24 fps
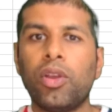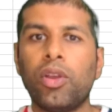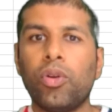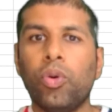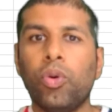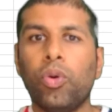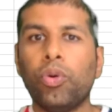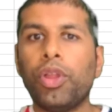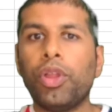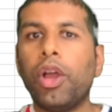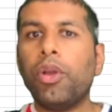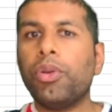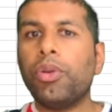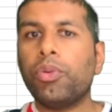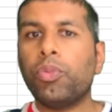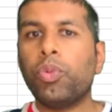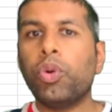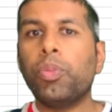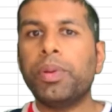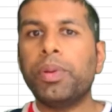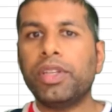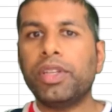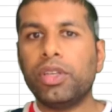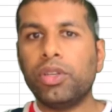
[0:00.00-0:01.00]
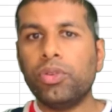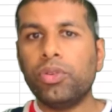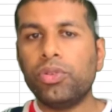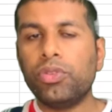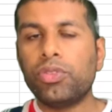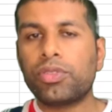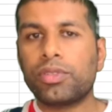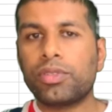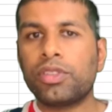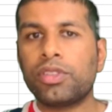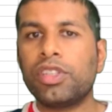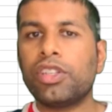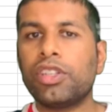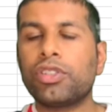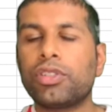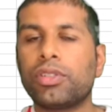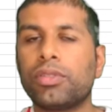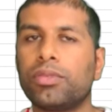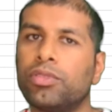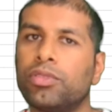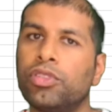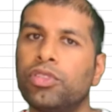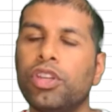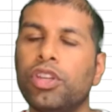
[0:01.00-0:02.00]
although it will be used,
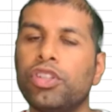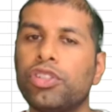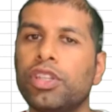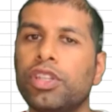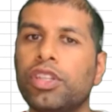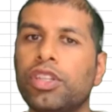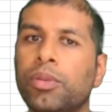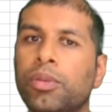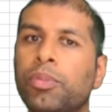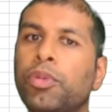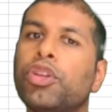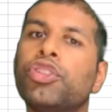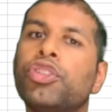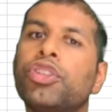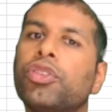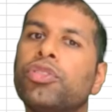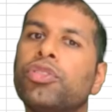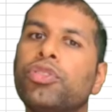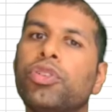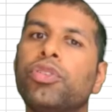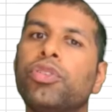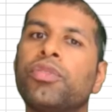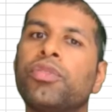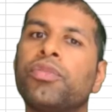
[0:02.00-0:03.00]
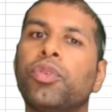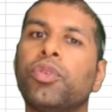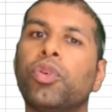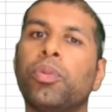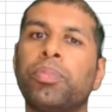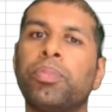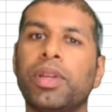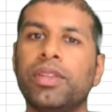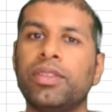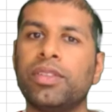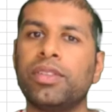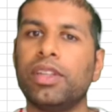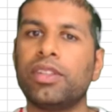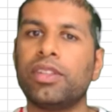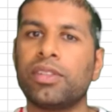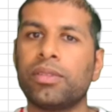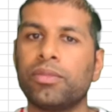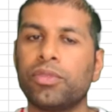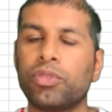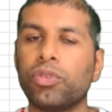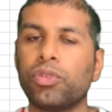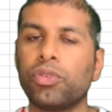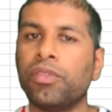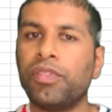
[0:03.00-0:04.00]
traditionally the community shield is used for
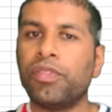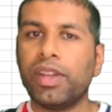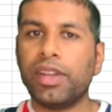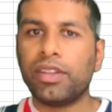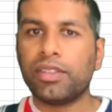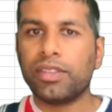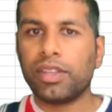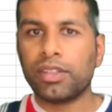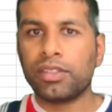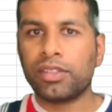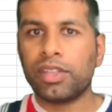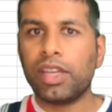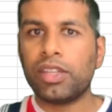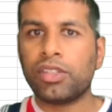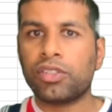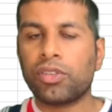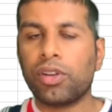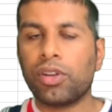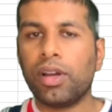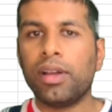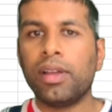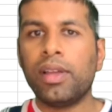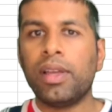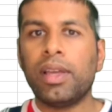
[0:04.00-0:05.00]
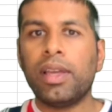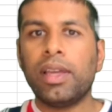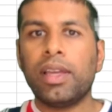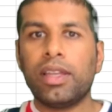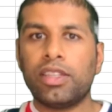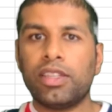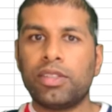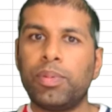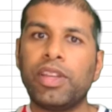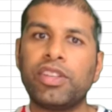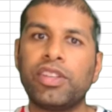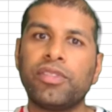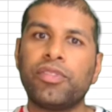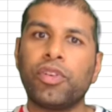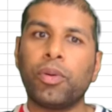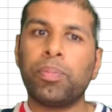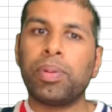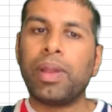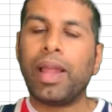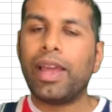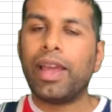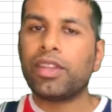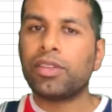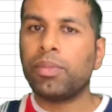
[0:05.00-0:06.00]
pre-season sort of fitness, et cetera, especially for
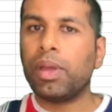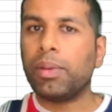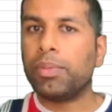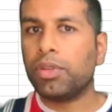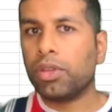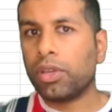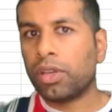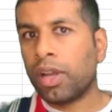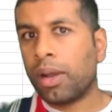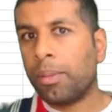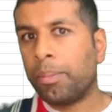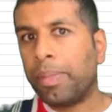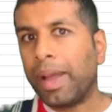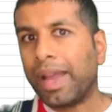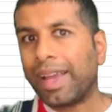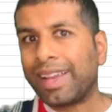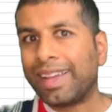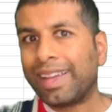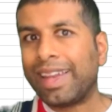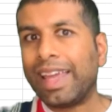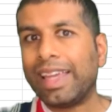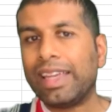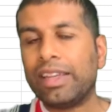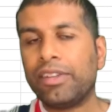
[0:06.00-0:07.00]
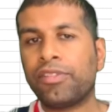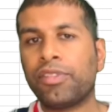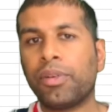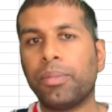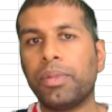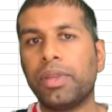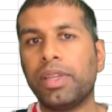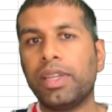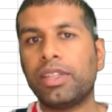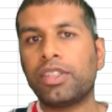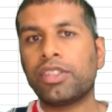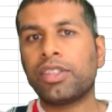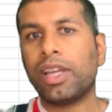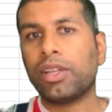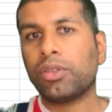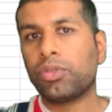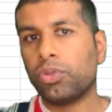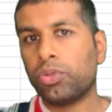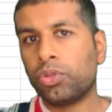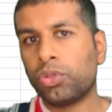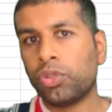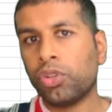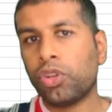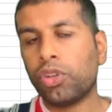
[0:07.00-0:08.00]
players maybe that come back late from an
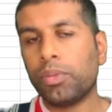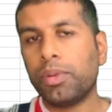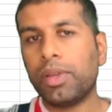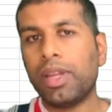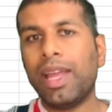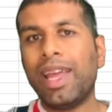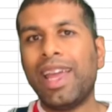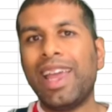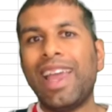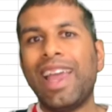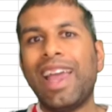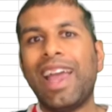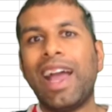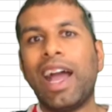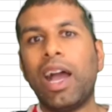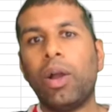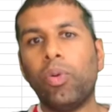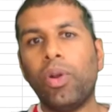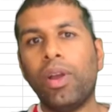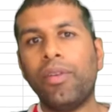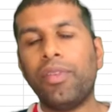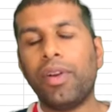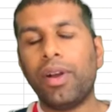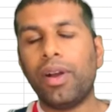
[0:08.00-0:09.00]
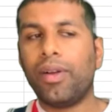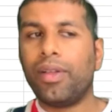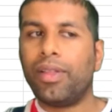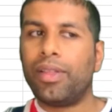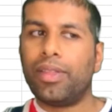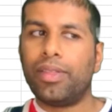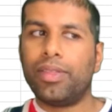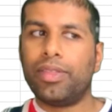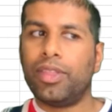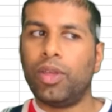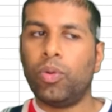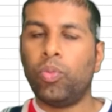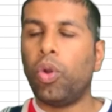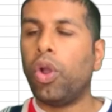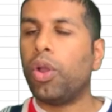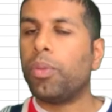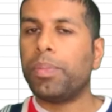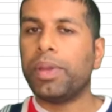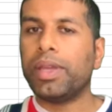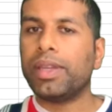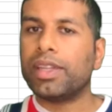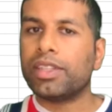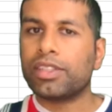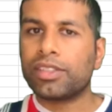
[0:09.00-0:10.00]
international tournament. However, there won't
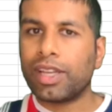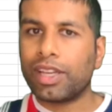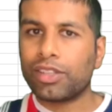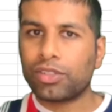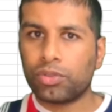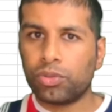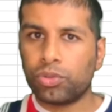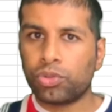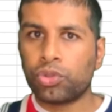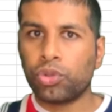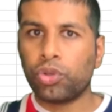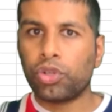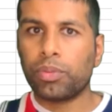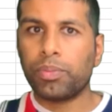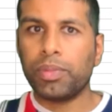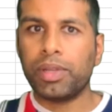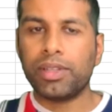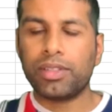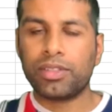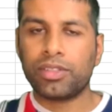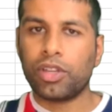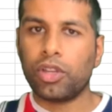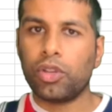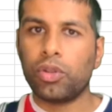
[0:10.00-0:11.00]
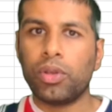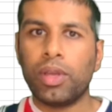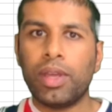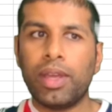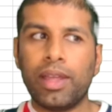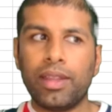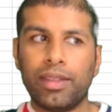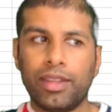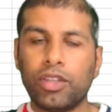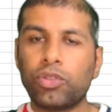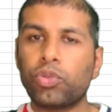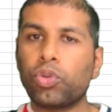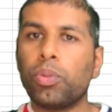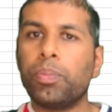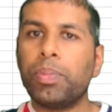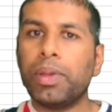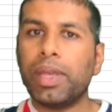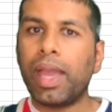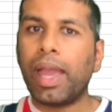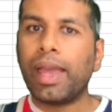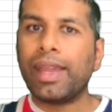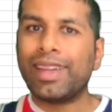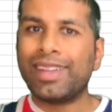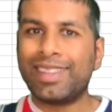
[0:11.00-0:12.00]
be an international tournament, so this will
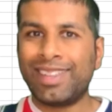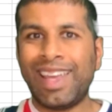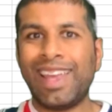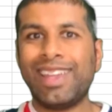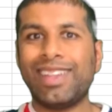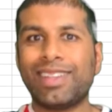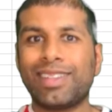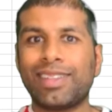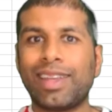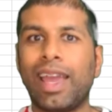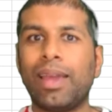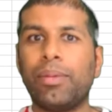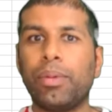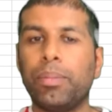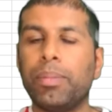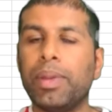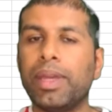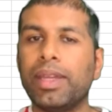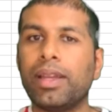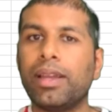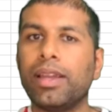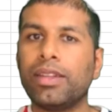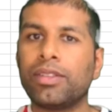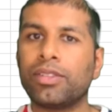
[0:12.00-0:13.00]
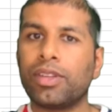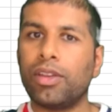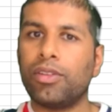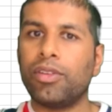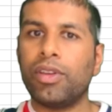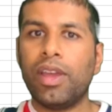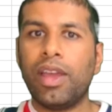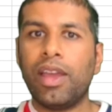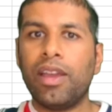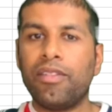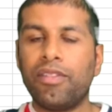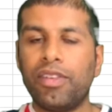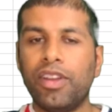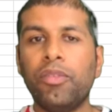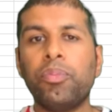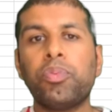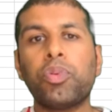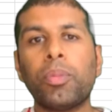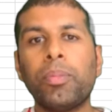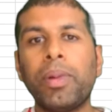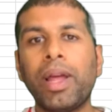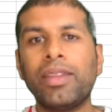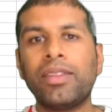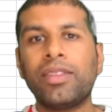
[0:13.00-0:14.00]
be an intense game immediately. So
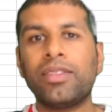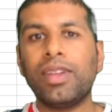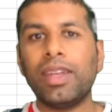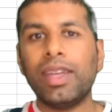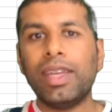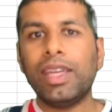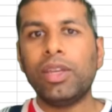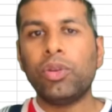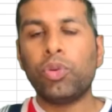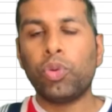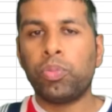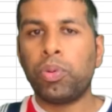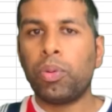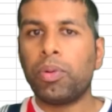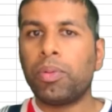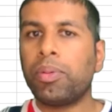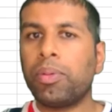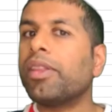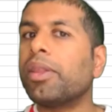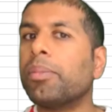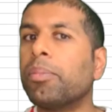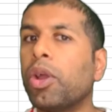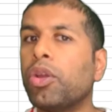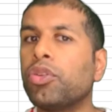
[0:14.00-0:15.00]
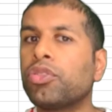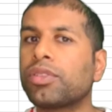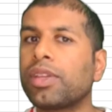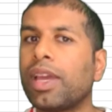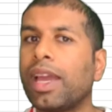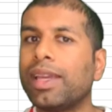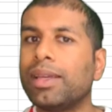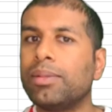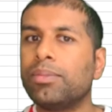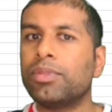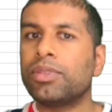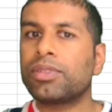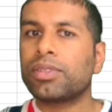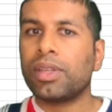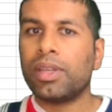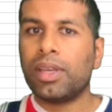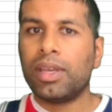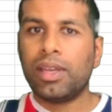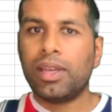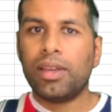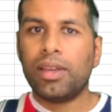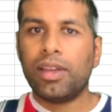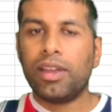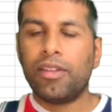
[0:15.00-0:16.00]
Liverpool and Man City will probably play the most games
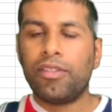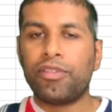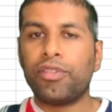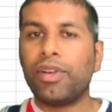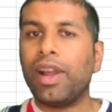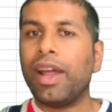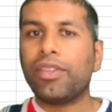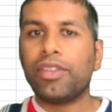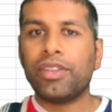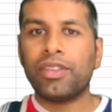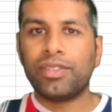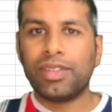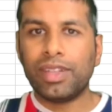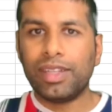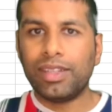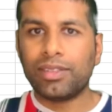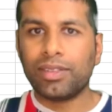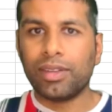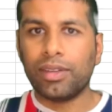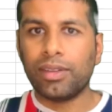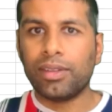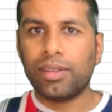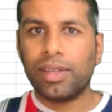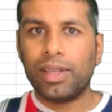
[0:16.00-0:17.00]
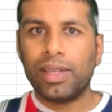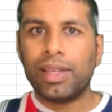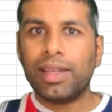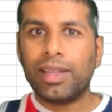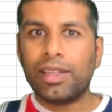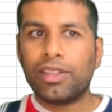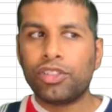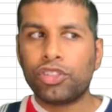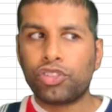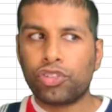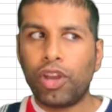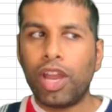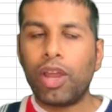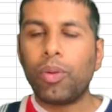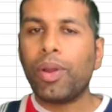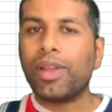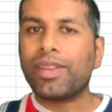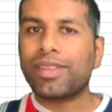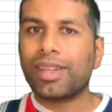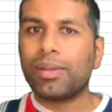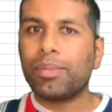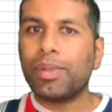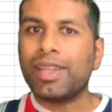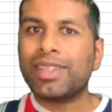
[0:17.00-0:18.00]
throughout the season. Straight away,
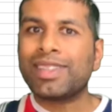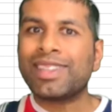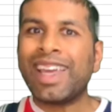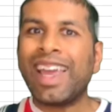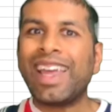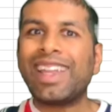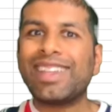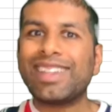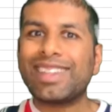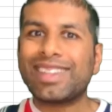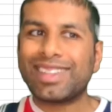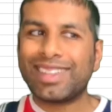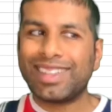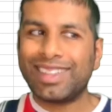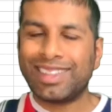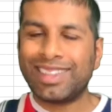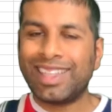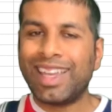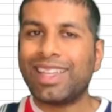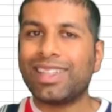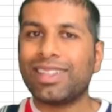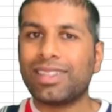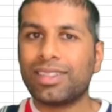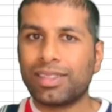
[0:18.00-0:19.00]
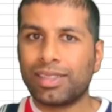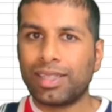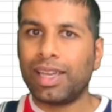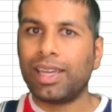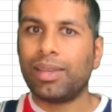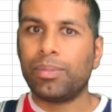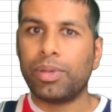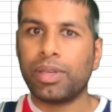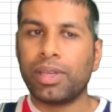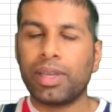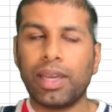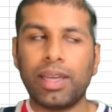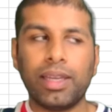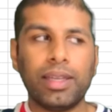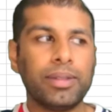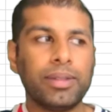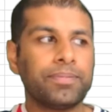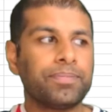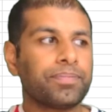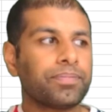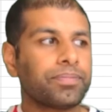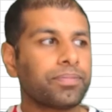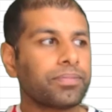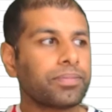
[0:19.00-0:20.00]
it's going to be an intense, intense game, okay?
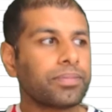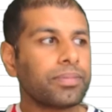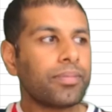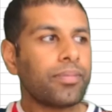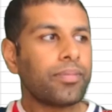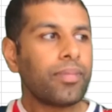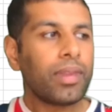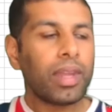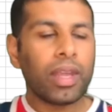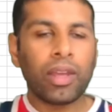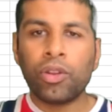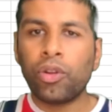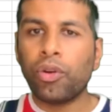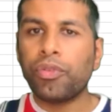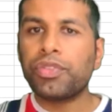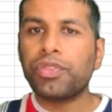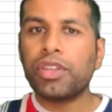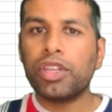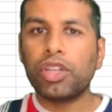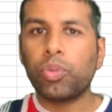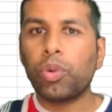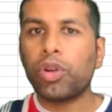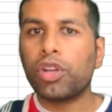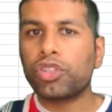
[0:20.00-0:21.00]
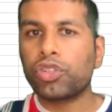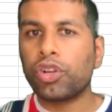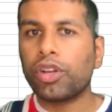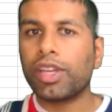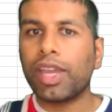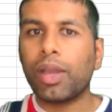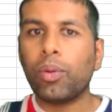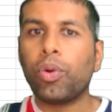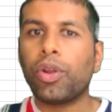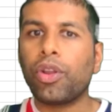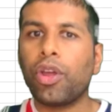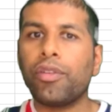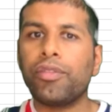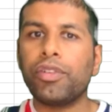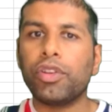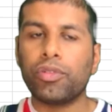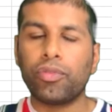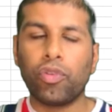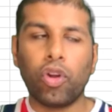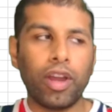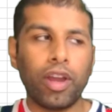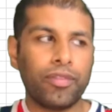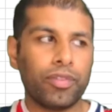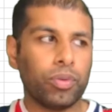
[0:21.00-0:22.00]
And obviously, you want to try and get one over your
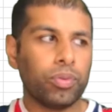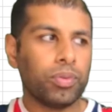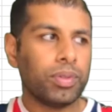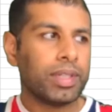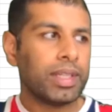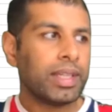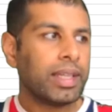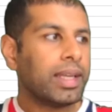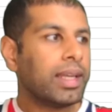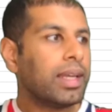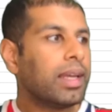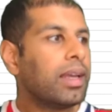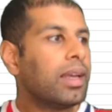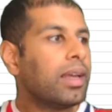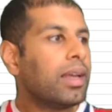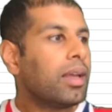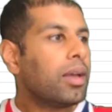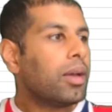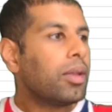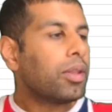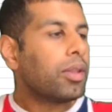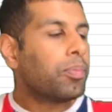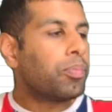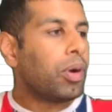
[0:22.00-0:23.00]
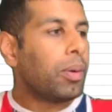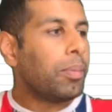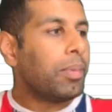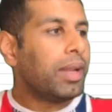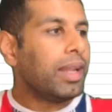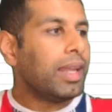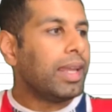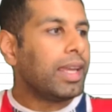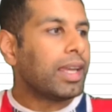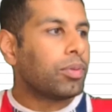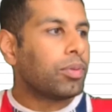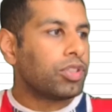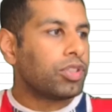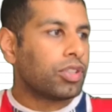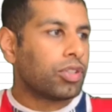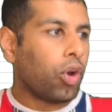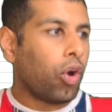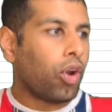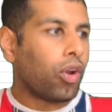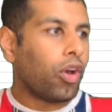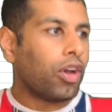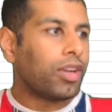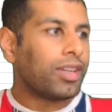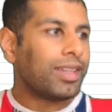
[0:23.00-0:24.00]
rival. The Premier League, which is
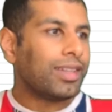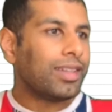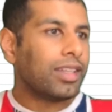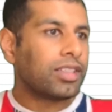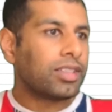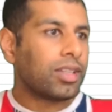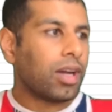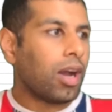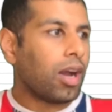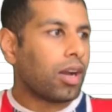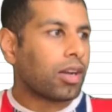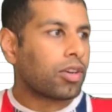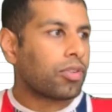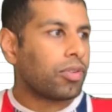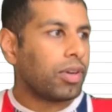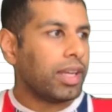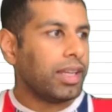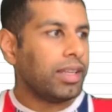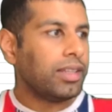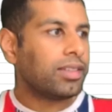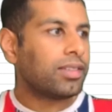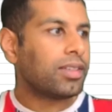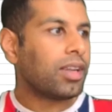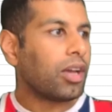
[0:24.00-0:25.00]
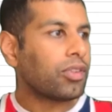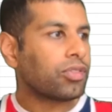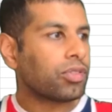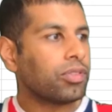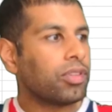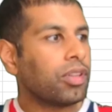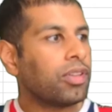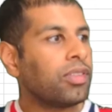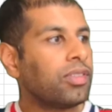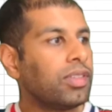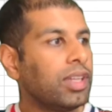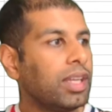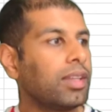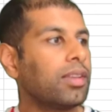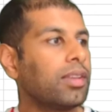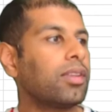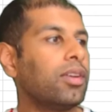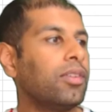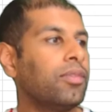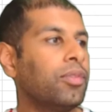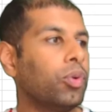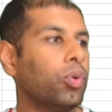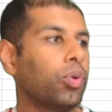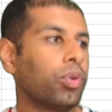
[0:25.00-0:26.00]
highlighted in the dark green, starts on the sixth
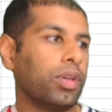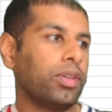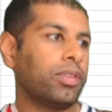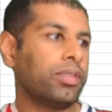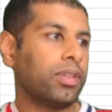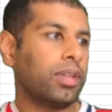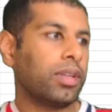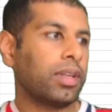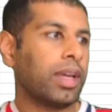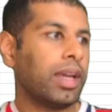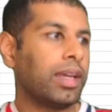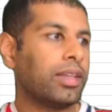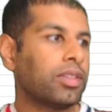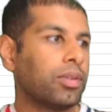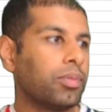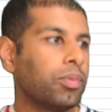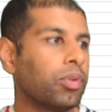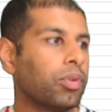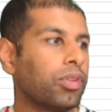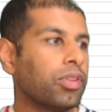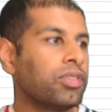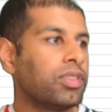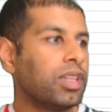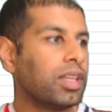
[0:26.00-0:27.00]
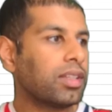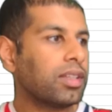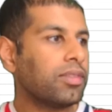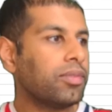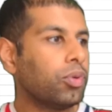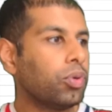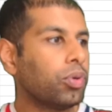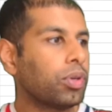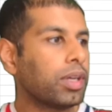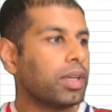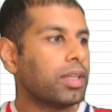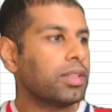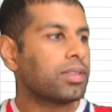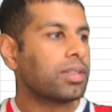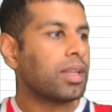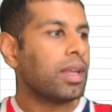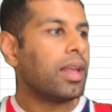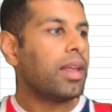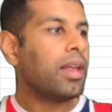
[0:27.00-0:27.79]
of August. Okay, so we've got the sixth of August,